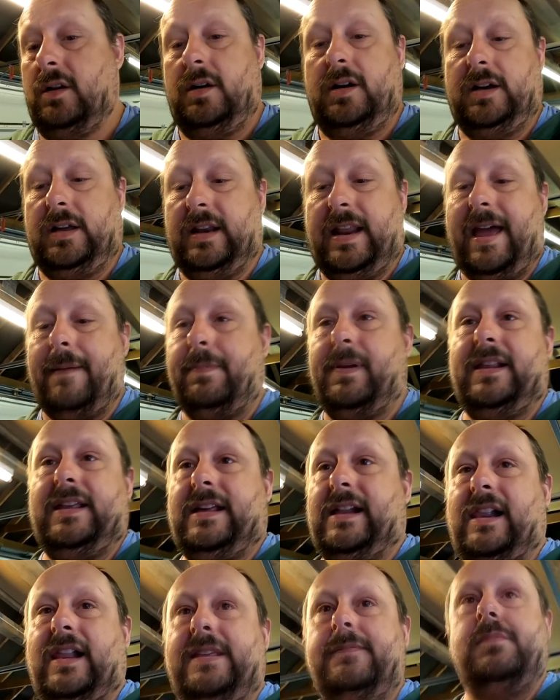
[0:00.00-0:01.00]
I can happily
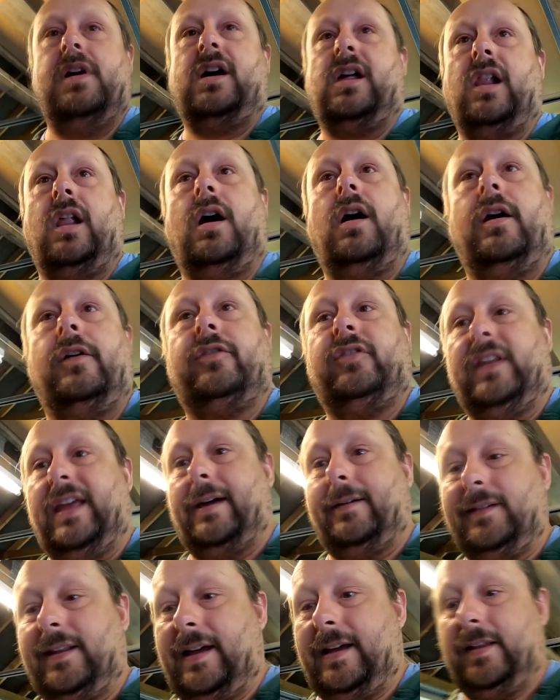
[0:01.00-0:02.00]
clean my glass
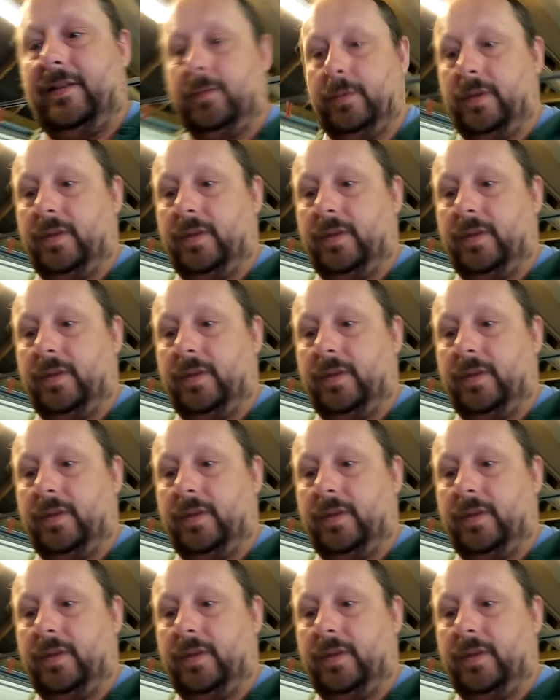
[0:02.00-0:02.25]
nowadays